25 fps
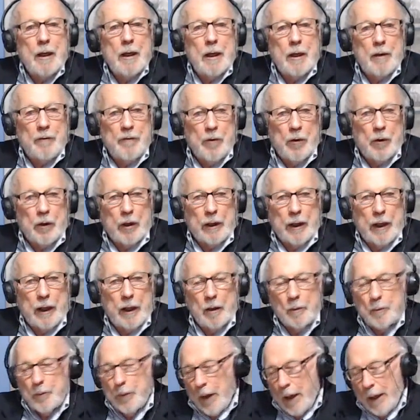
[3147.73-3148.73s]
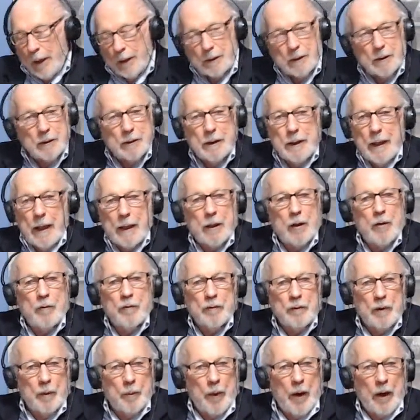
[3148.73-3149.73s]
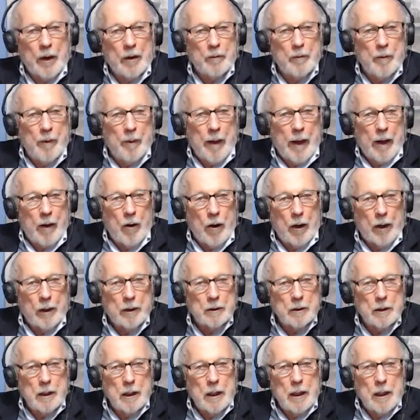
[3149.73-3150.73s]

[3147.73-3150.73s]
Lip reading: If you can help, thank you from the bottom of my heart.